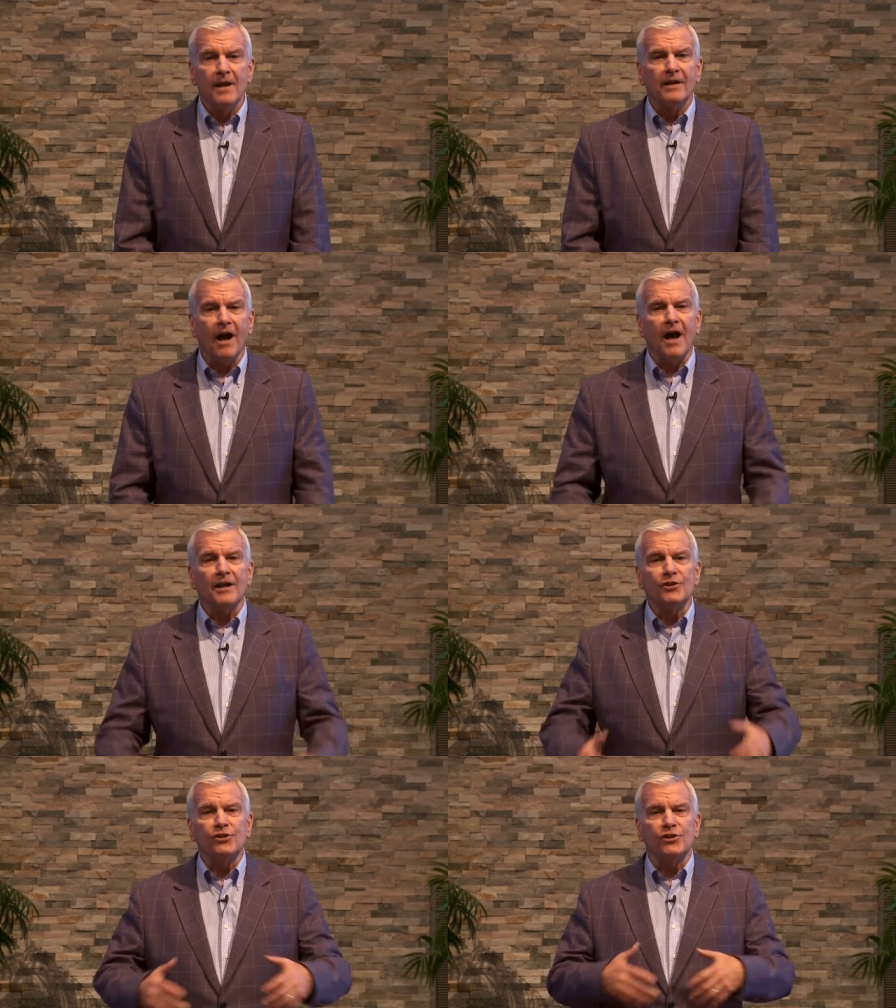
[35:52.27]
God
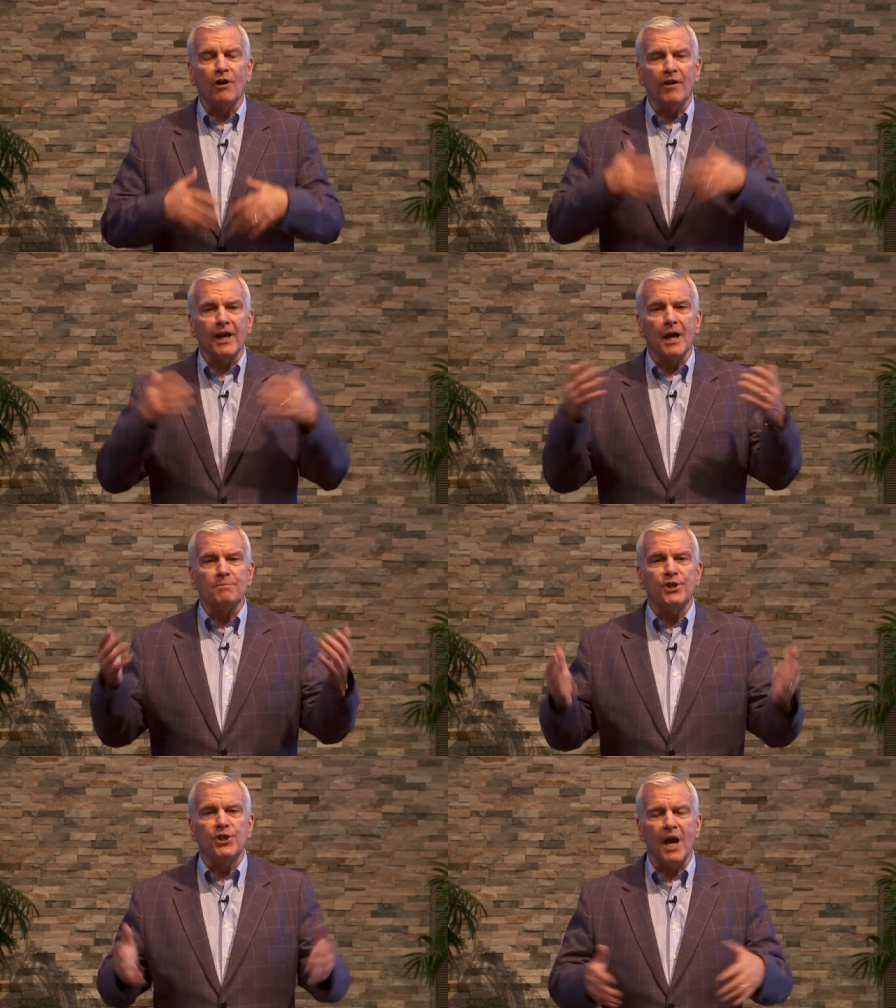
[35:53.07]
is stirring up
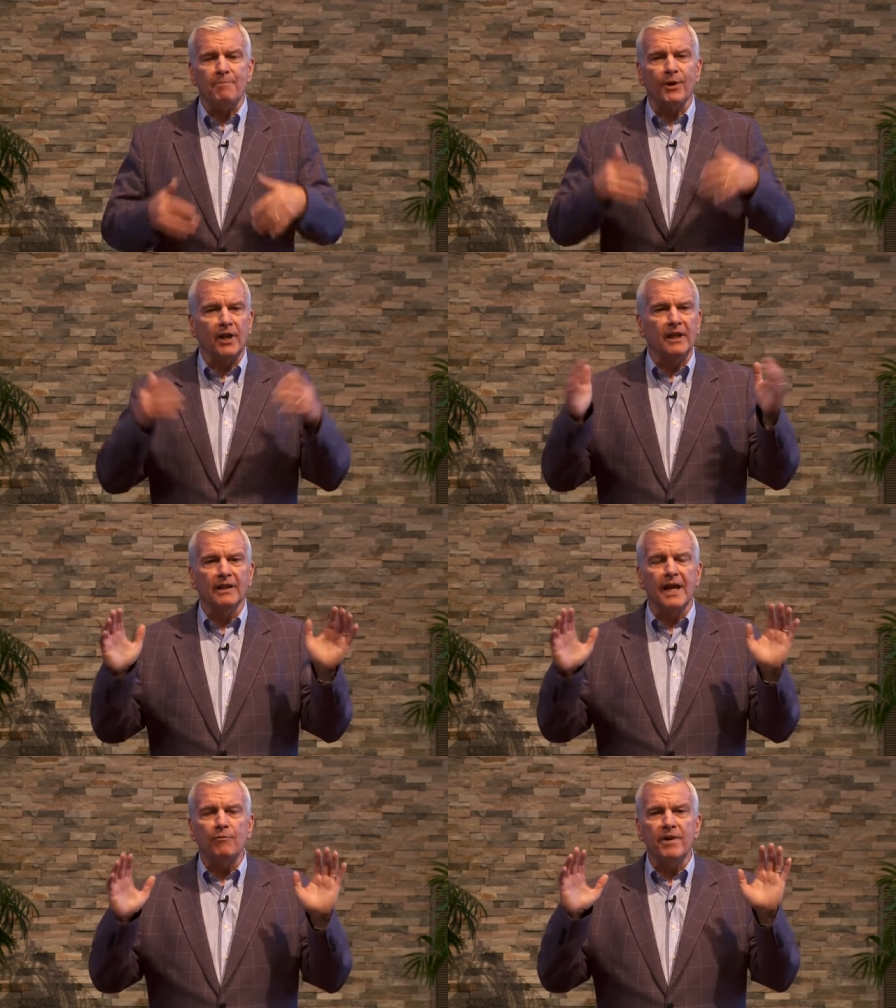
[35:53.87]
shepherding
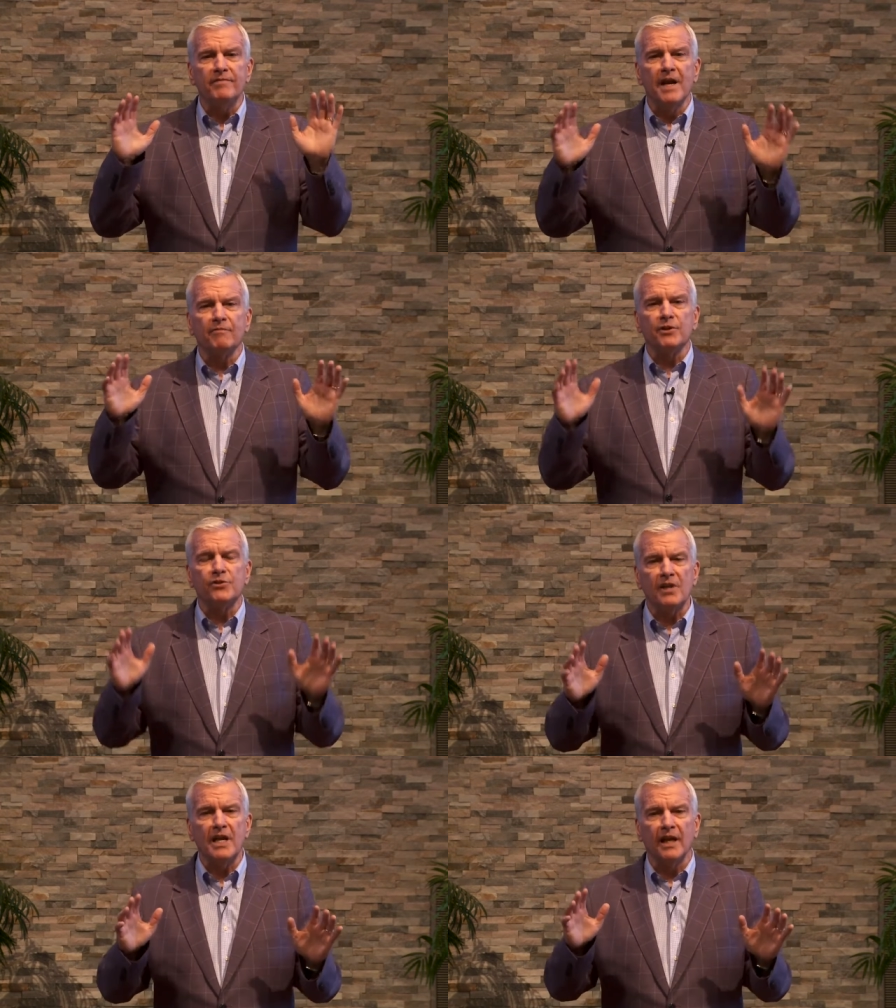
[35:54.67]
like we've never
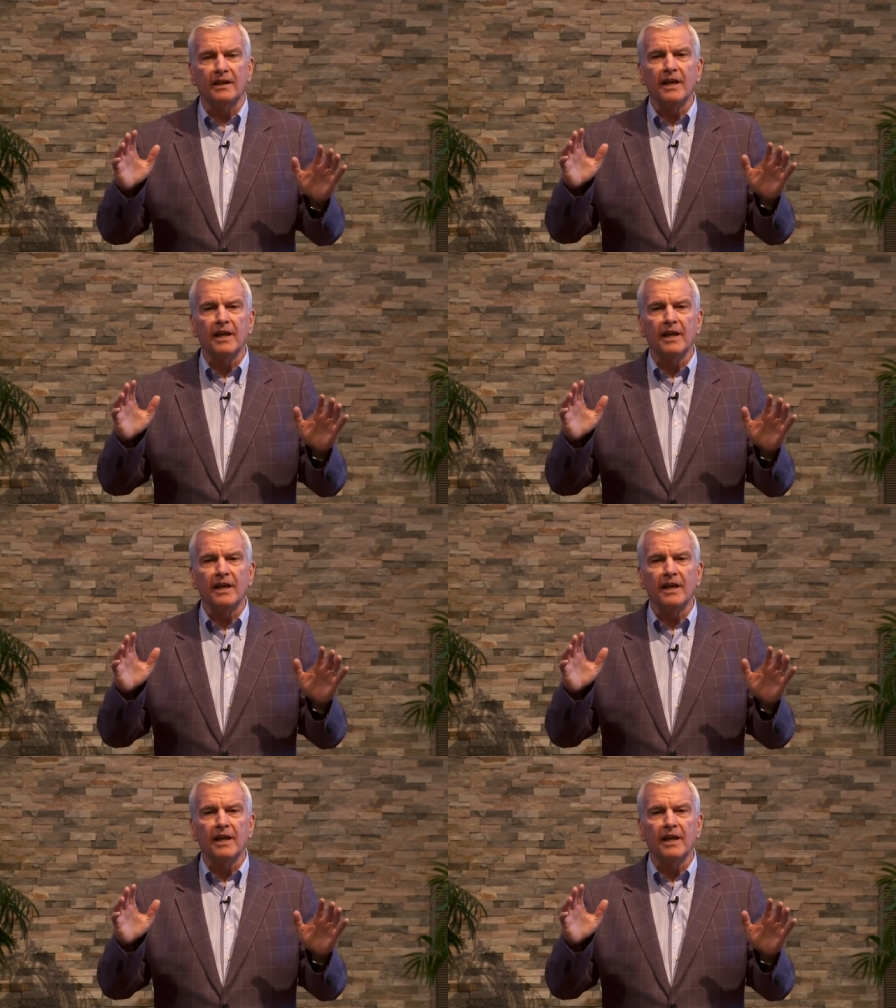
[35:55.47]
seen it